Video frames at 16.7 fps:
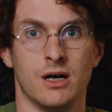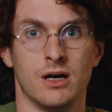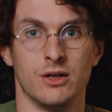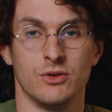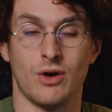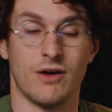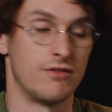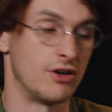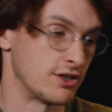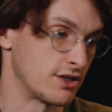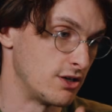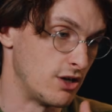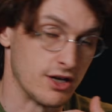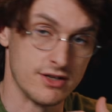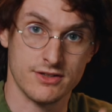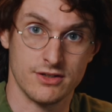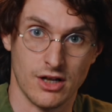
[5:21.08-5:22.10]
You have
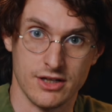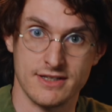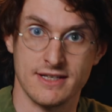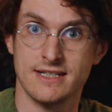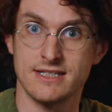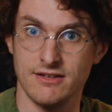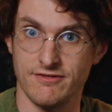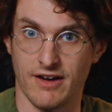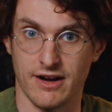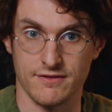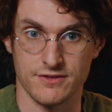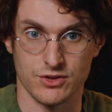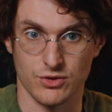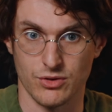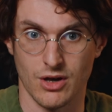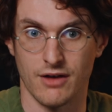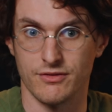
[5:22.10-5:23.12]
LUT-65,
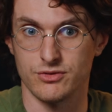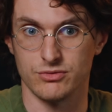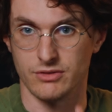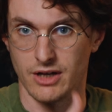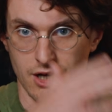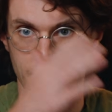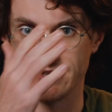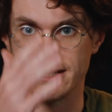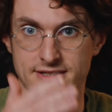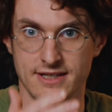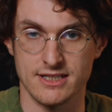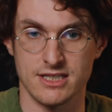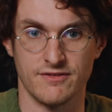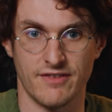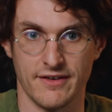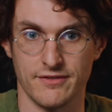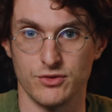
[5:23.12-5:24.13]
so you have to elevate
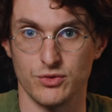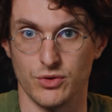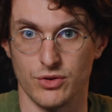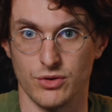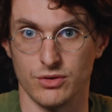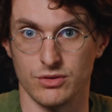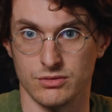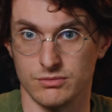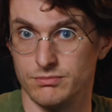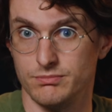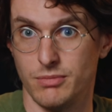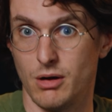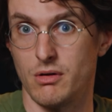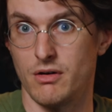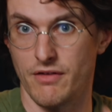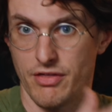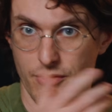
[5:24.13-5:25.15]
65 to the
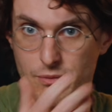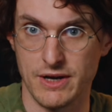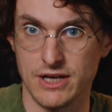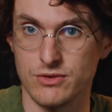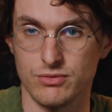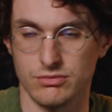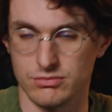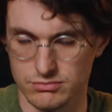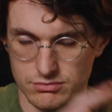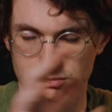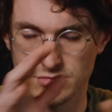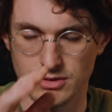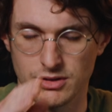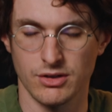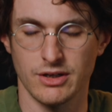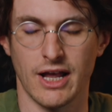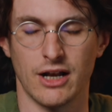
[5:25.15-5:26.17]
power of 3 to
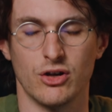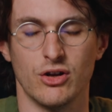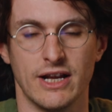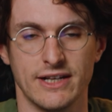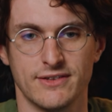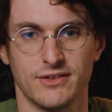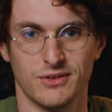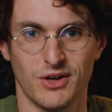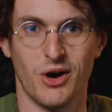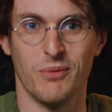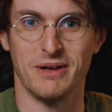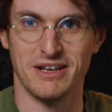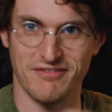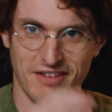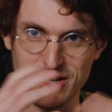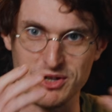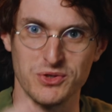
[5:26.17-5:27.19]
calculate how many
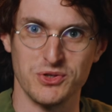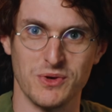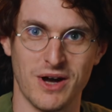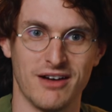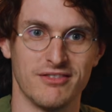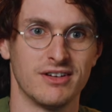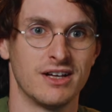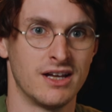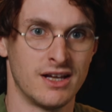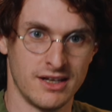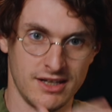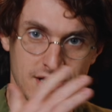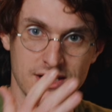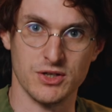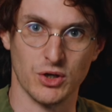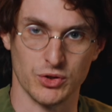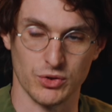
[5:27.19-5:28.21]
values you have
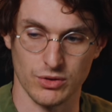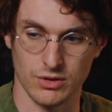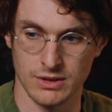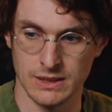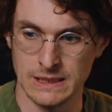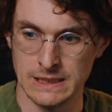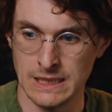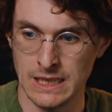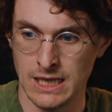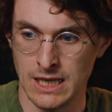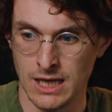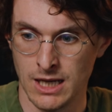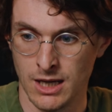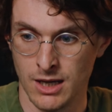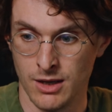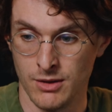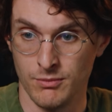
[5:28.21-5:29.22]
in total.
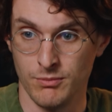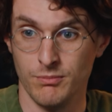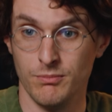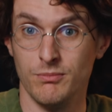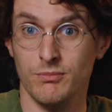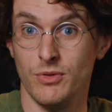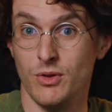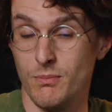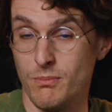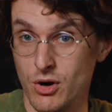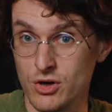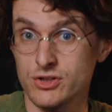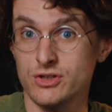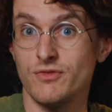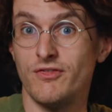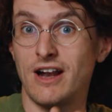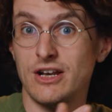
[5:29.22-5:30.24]
The
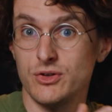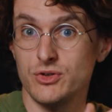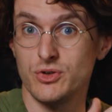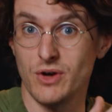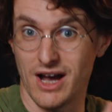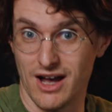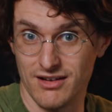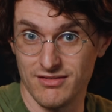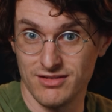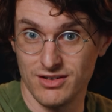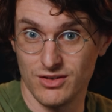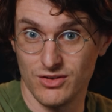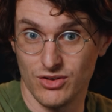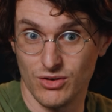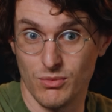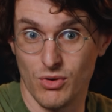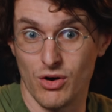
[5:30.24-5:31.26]
most values you have,
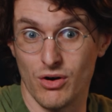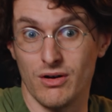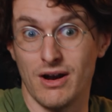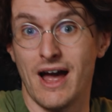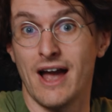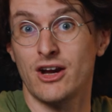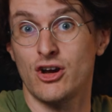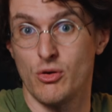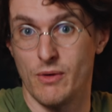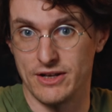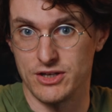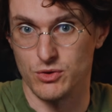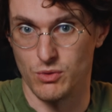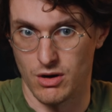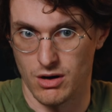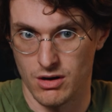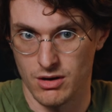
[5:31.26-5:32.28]
the more accurate
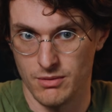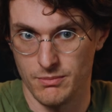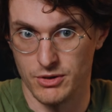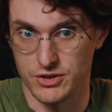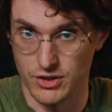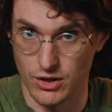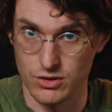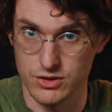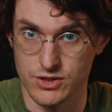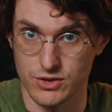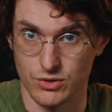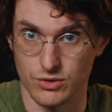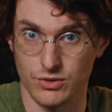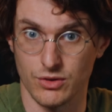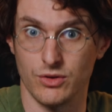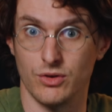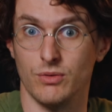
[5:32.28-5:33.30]
you are, but
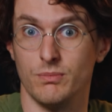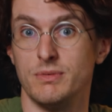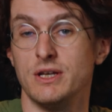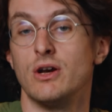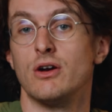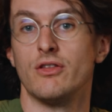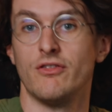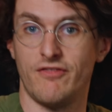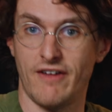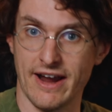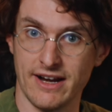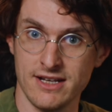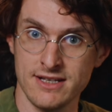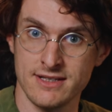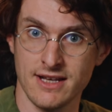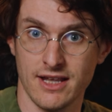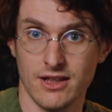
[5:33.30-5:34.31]
also the bigger the file
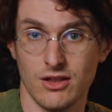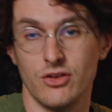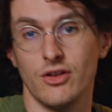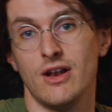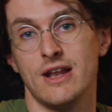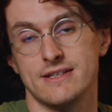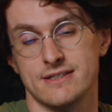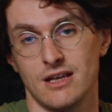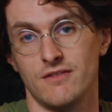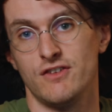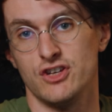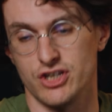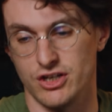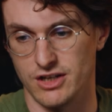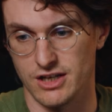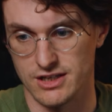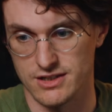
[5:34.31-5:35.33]
is and the less
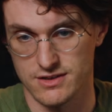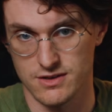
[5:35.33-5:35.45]
efficient it is.